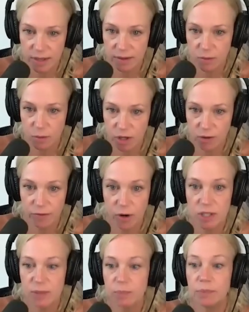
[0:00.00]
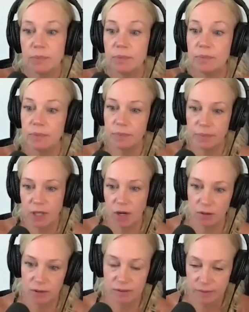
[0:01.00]
when your first you
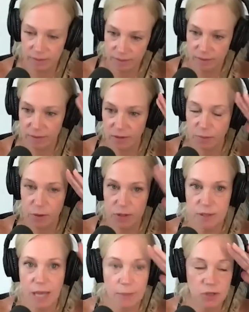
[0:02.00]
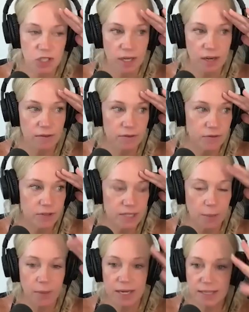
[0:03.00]
know perception of
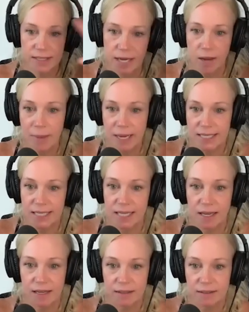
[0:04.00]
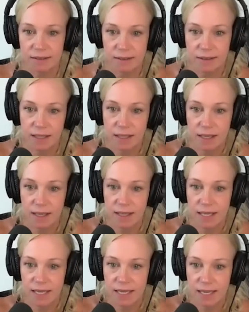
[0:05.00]
somebody's dumb idea
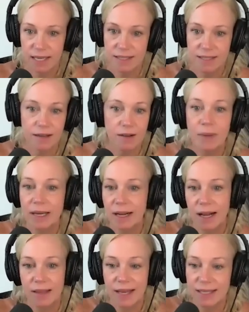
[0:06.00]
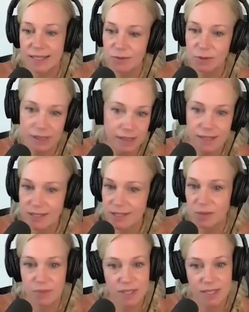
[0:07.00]
is oh my god that's really the
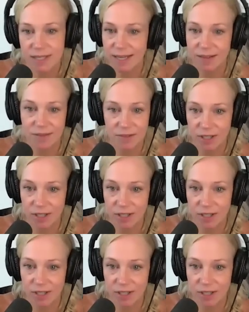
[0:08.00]
stupidest thing I've ever